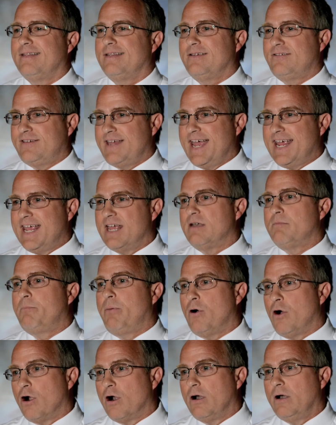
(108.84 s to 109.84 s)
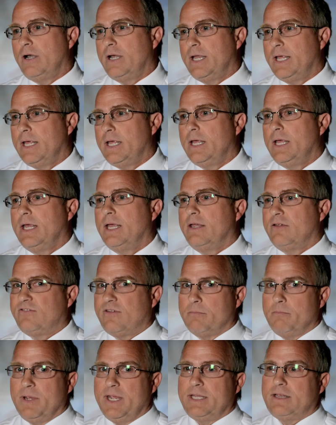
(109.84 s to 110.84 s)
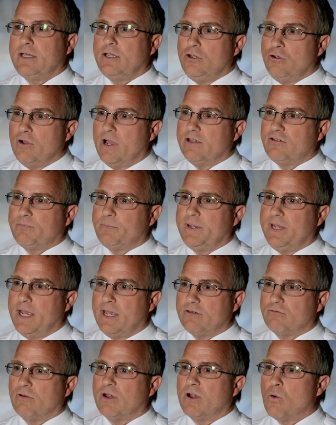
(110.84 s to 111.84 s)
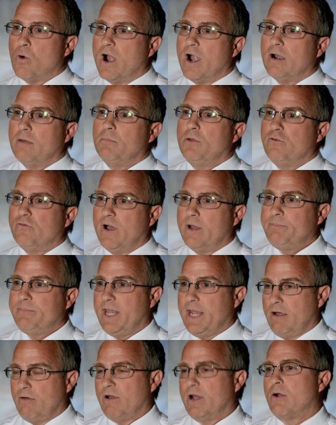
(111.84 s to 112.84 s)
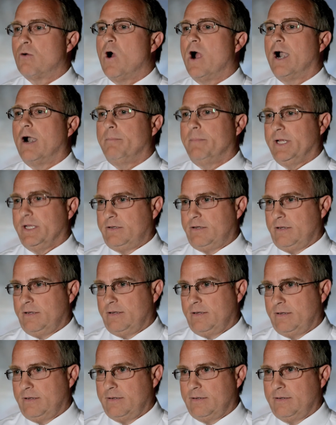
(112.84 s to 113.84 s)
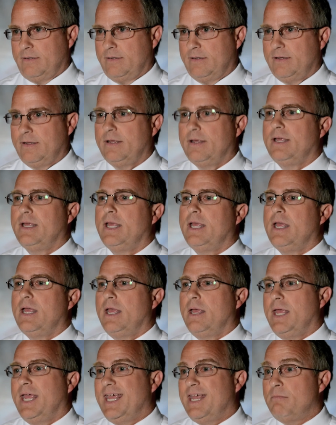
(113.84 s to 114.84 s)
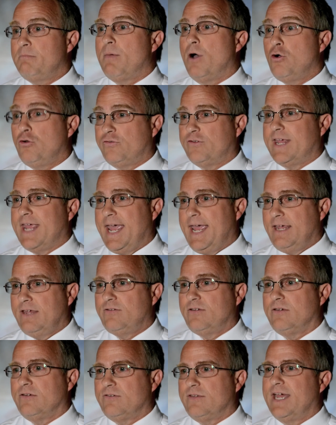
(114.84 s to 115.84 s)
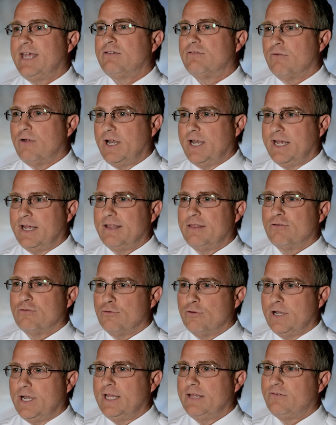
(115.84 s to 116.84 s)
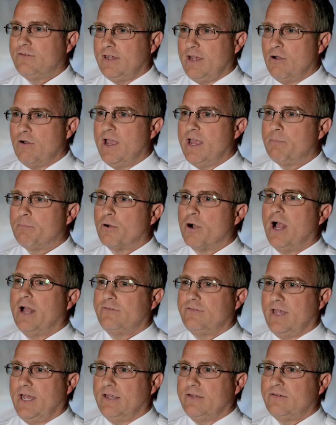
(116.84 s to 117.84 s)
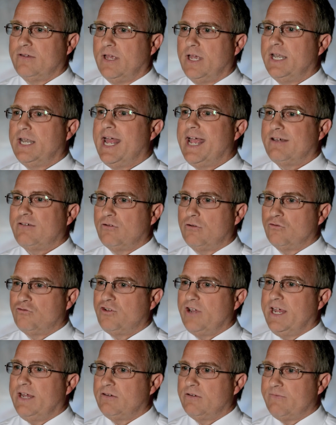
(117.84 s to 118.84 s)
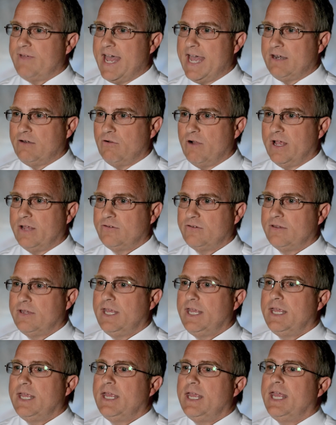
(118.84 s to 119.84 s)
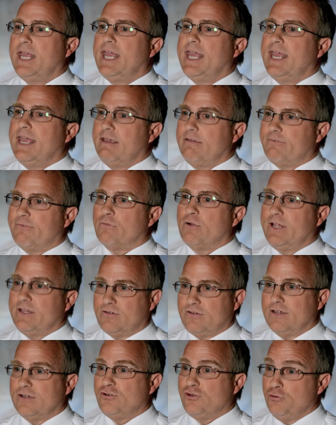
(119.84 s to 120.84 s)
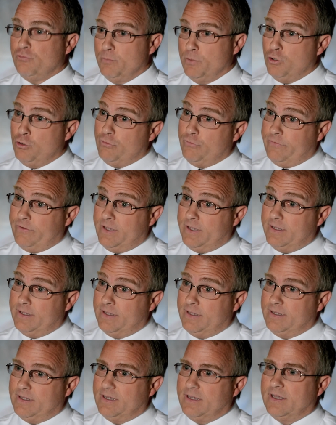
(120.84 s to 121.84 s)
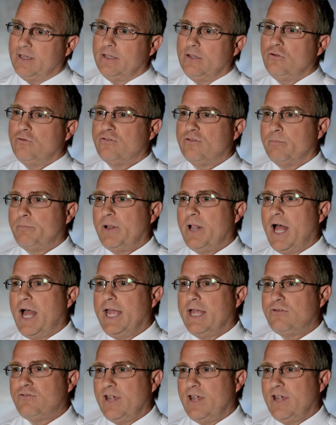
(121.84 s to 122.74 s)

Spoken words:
The second part is to meet the USPS required move update requirement. In most cases, that's running it through an NCOA process, a national change of address. If, for instance, you move, you supply a